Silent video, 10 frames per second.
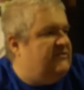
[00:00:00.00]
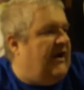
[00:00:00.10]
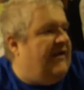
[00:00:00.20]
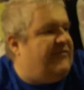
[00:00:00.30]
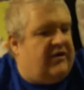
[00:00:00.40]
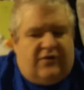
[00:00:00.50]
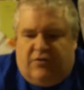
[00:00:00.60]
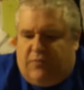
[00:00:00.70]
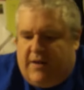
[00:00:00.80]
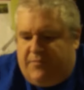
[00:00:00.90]
So I have
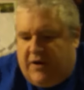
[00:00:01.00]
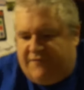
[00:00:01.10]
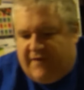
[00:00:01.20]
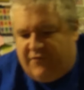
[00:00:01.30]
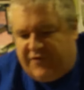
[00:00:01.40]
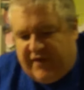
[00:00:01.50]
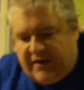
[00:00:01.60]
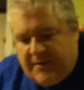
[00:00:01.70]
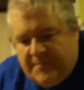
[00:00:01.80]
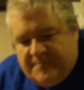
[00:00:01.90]
to wipe off
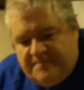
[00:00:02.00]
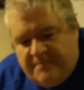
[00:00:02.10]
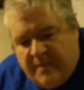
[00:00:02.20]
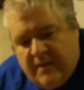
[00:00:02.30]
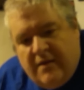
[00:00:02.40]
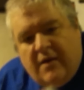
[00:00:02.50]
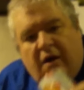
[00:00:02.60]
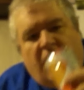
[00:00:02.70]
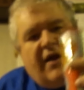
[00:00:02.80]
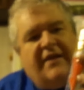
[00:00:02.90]
everything.
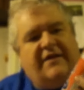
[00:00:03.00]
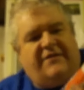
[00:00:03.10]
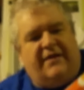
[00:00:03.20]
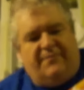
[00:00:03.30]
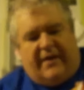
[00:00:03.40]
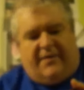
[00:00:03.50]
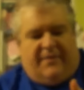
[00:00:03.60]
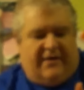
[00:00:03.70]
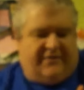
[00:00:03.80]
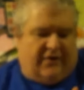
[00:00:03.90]
Okay, this didn't make a
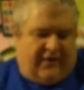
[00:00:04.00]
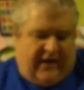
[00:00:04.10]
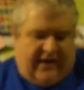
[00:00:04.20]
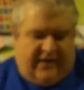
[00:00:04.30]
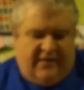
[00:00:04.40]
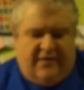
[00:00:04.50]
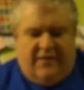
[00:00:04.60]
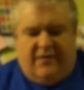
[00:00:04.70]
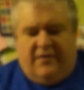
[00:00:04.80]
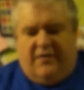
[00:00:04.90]
mess. Okay,
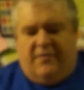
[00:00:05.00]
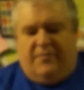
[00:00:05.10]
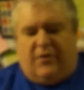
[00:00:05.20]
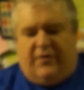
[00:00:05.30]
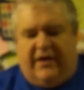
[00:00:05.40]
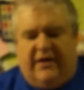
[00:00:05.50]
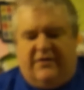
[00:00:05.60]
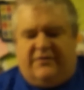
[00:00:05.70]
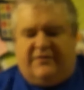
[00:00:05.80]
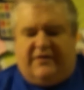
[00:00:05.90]

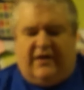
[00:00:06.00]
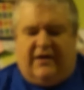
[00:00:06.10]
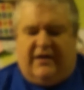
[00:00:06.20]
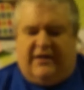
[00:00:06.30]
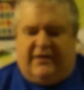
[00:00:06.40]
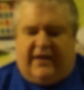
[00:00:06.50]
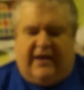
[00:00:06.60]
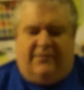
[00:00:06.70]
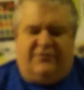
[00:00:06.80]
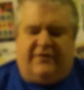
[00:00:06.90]
Maria's got
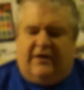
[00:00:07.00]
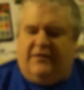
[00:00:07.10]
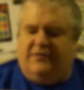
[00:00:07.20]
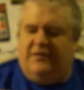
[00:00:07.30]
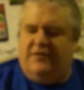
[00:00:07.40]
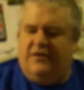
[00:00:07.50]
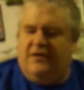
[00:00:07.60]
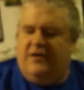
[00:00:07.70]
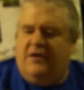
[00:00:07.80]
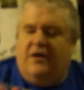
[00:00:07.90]
games, uh,
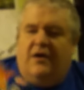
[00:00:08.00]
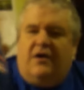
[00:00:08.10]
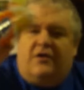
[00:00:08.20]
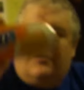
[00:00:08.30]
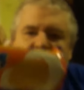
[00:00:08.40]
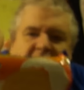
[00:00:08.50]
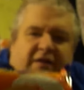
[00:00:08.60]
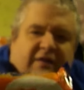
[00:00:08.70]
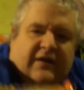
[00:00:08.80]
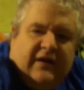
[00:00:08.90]

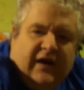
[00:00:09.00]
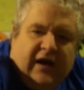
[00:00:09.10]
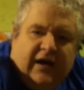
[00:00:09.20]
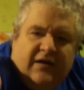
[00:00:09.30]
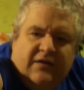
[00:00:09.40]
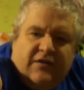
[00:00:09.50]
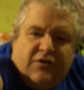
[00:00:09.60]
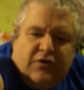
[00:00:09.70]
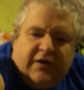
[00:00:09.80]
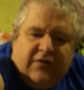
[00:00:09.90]
cookies and uh,
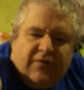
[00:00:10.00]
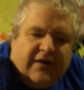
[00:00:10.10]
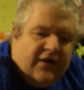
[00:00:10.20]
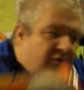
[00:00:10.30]
cookies right